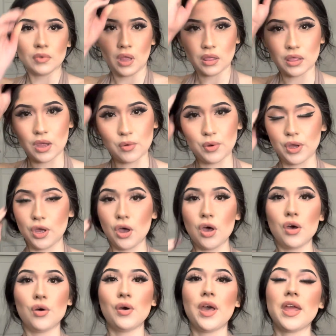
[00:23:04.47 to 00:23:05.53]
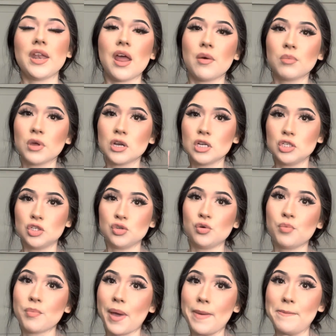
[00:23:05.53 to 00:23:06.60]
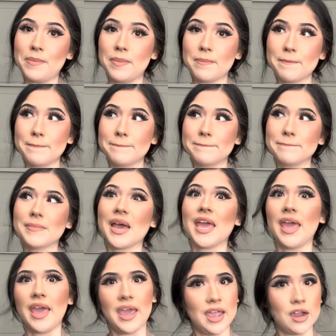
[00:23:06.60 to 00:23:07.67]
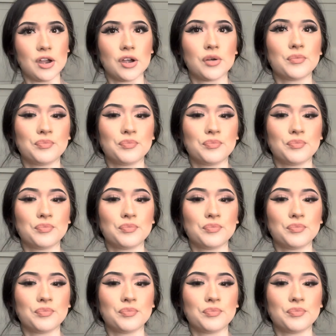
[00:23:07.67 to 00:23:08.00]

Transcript: There we go. And now I'm gonna do my hair.